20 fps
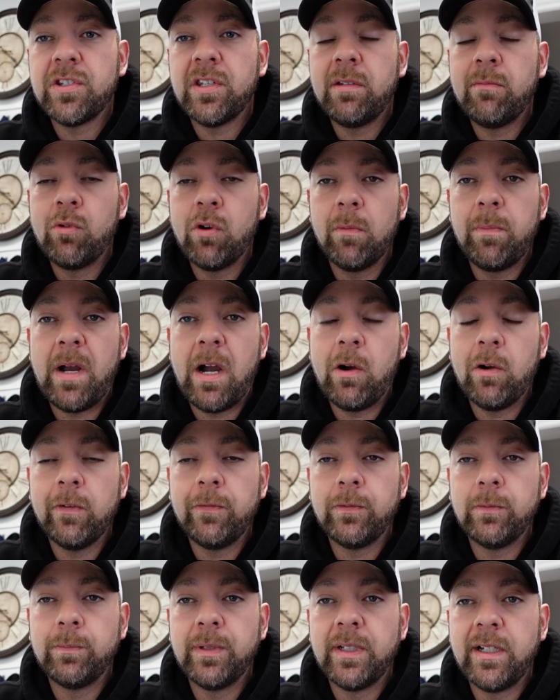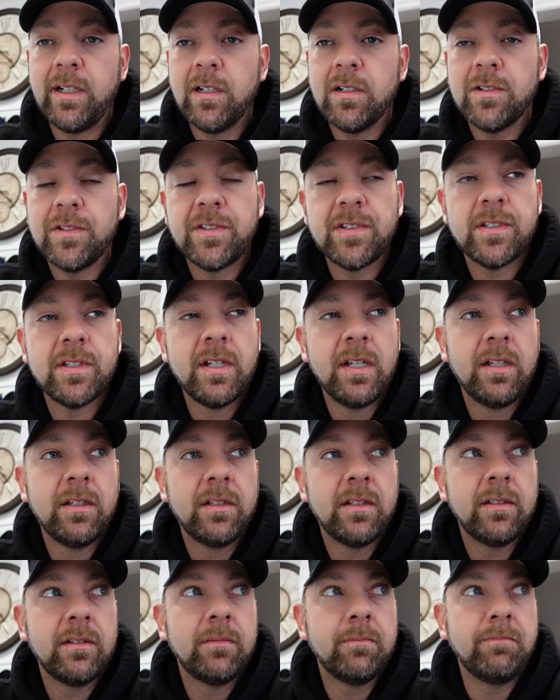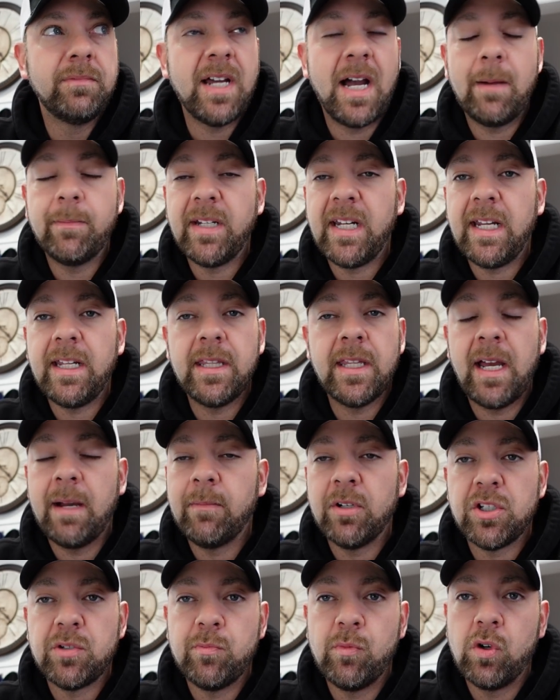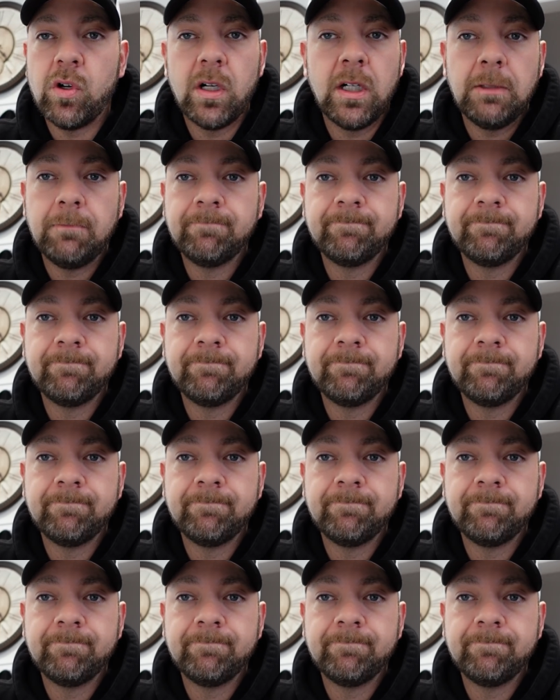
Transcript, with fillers: and the more powerful players dominate that much more.